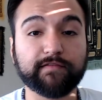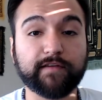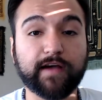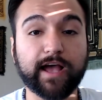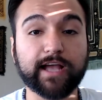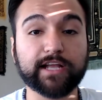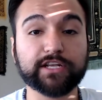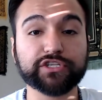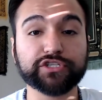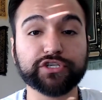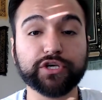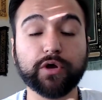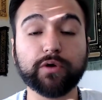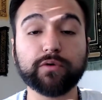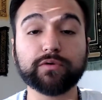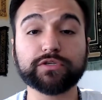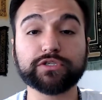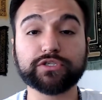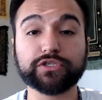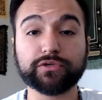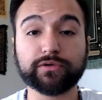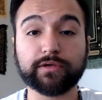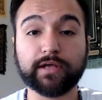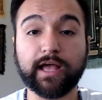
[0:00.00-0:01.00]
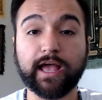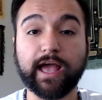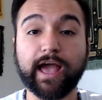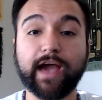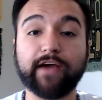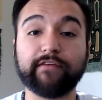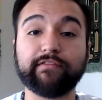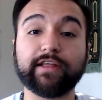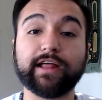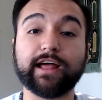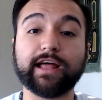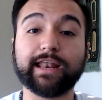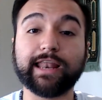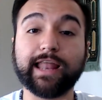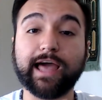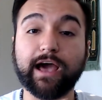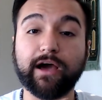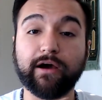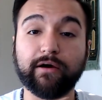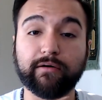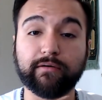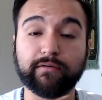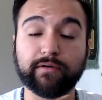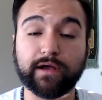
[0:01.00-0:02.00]
I chose to have it
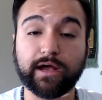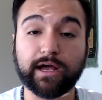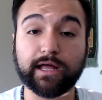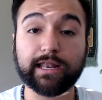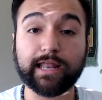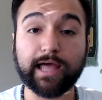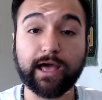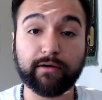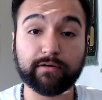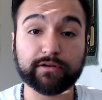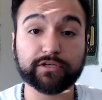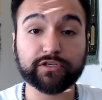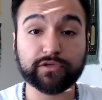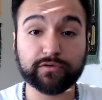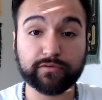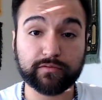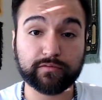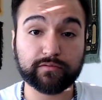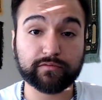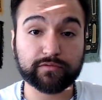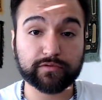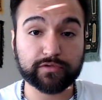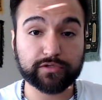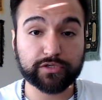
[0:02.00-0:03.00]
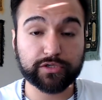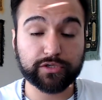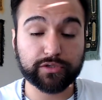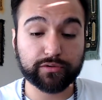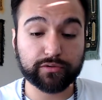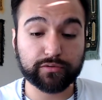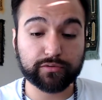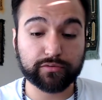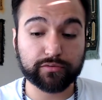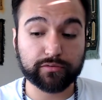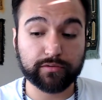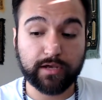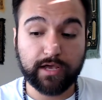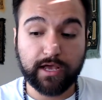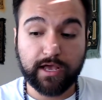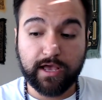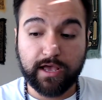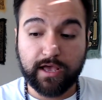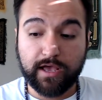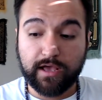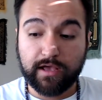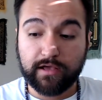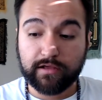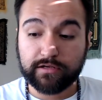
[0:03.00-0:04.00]
allow it to
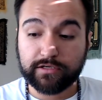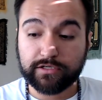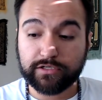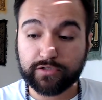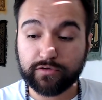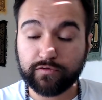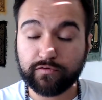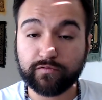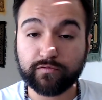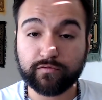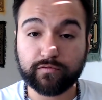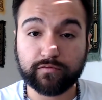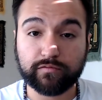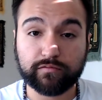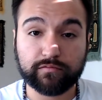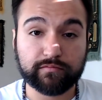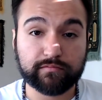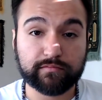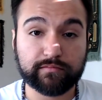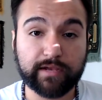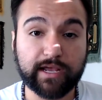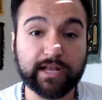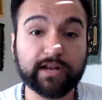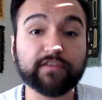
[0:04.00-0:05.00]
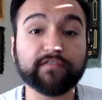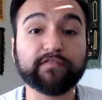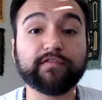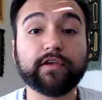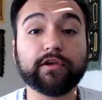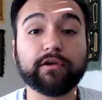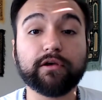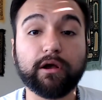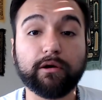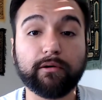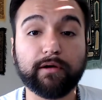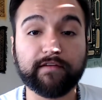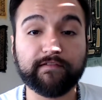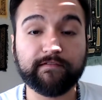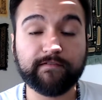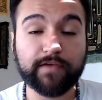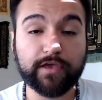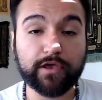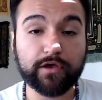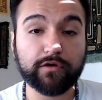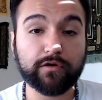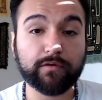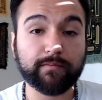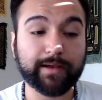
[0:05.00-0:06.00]
interfere how I
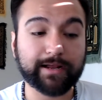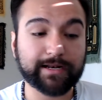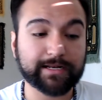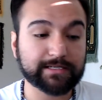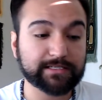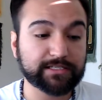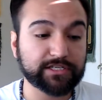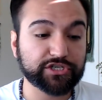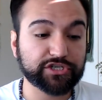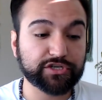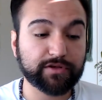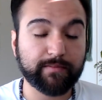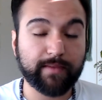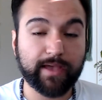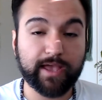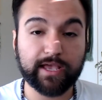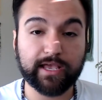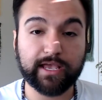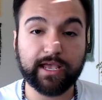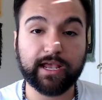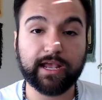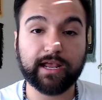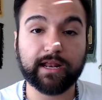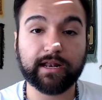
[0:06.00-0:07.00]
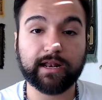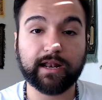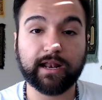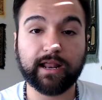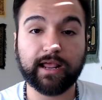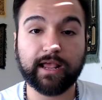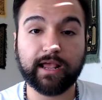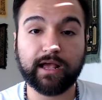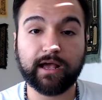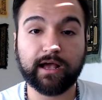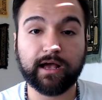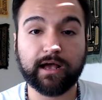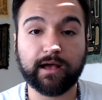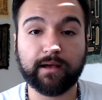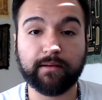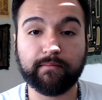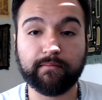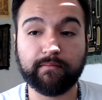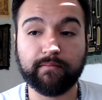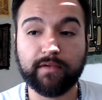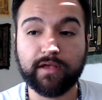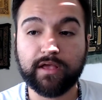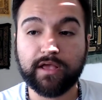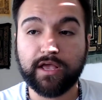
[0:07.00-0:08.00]
feel, my decision making.
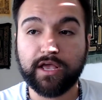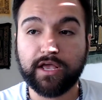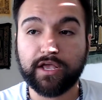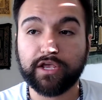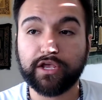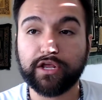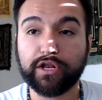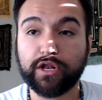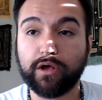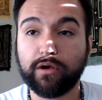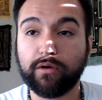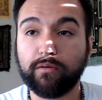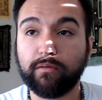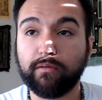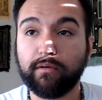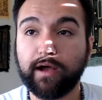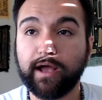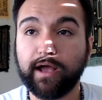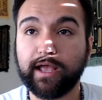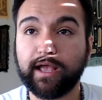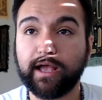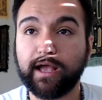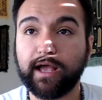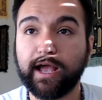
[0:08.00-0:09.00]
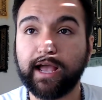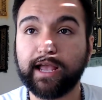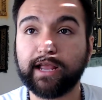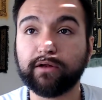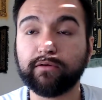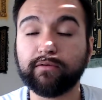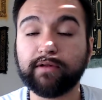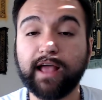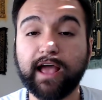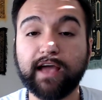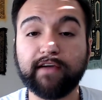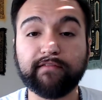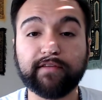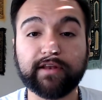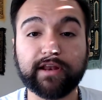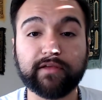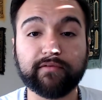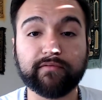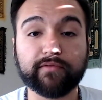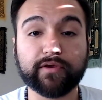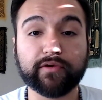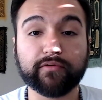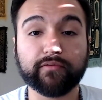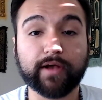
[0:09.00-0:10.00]
I don't have any
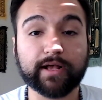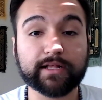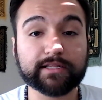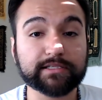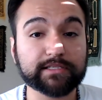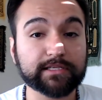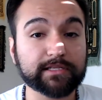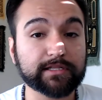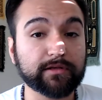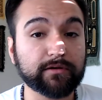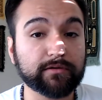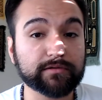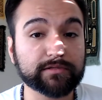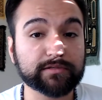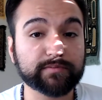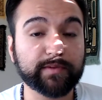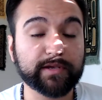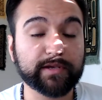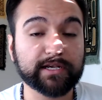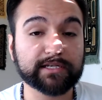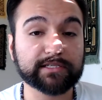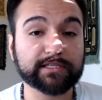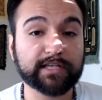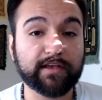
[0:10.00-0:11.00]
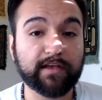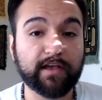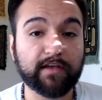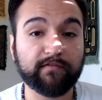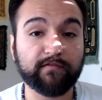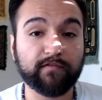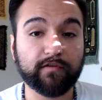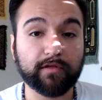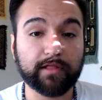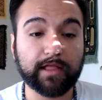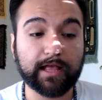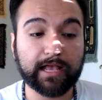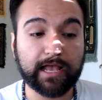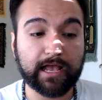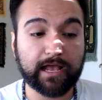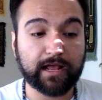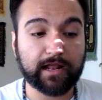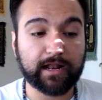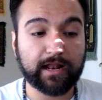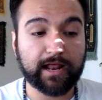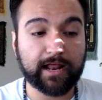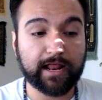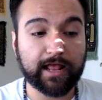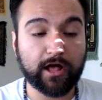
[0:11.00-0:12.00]
regrets in those because I feel like
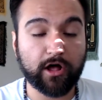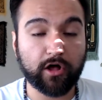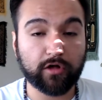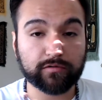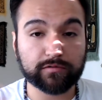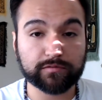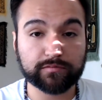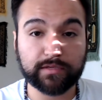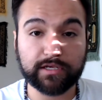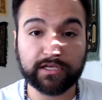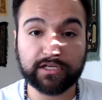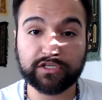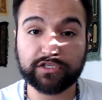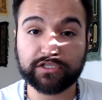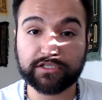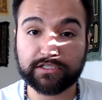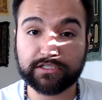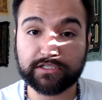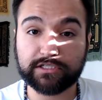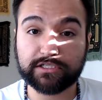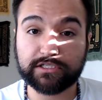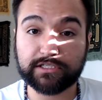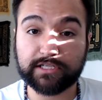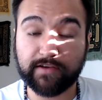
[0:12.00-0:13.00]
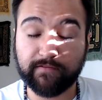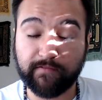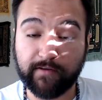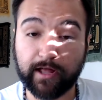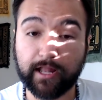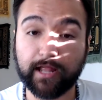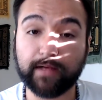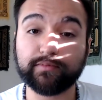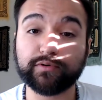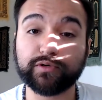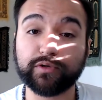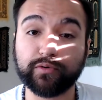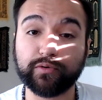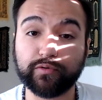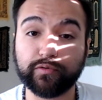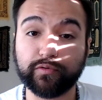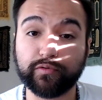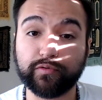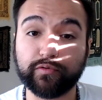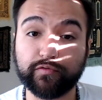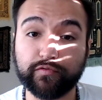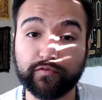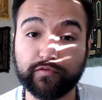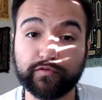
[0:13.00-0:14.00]
it helped me develop
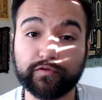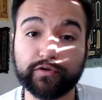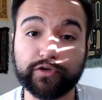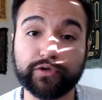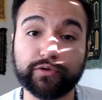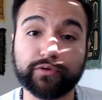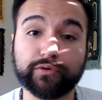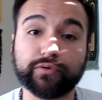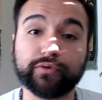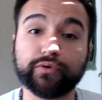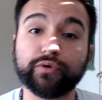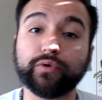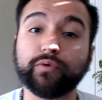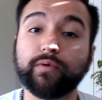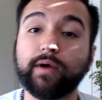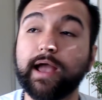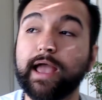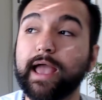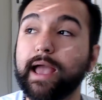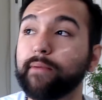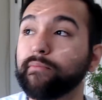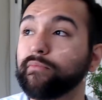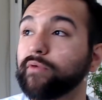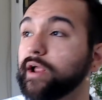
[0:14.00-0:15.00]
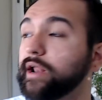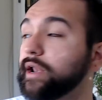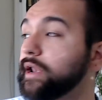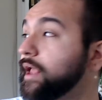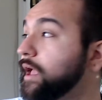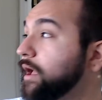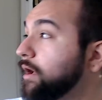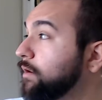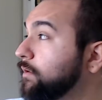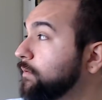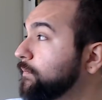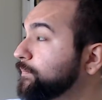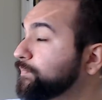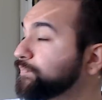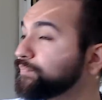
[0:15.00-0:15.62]
to who I am right now.